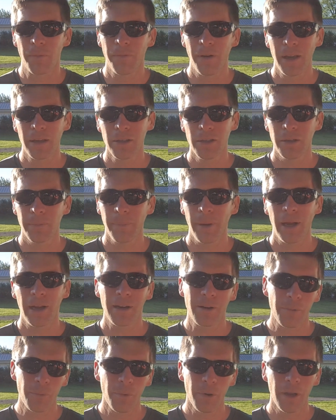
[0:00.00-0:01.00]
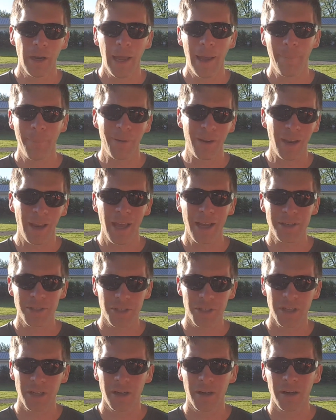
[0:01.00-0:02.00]
If I look back at what happened
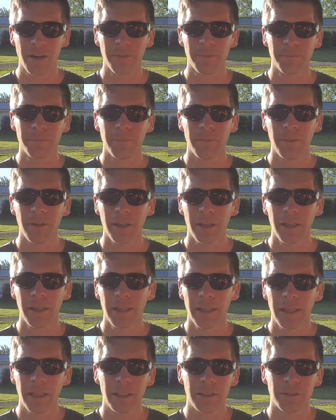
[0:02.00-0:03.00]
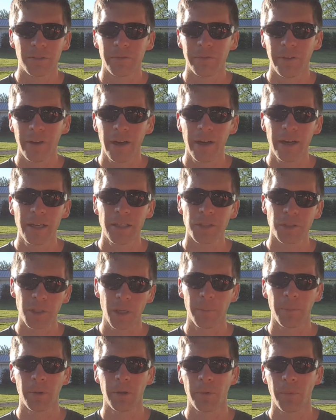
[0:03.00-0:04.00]
last year, uh, it's very
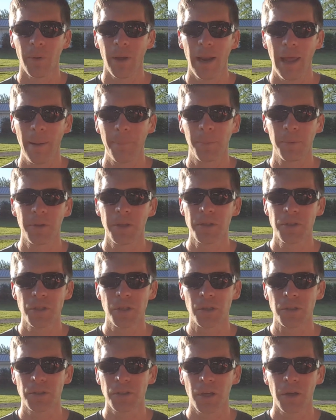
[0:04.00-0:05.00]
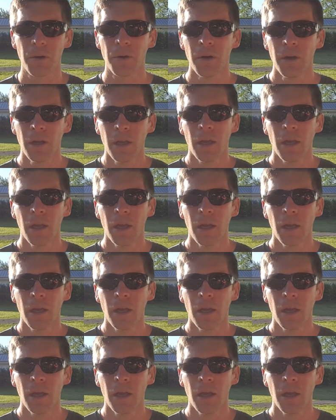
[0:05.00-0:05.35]
similar to what happened this year. So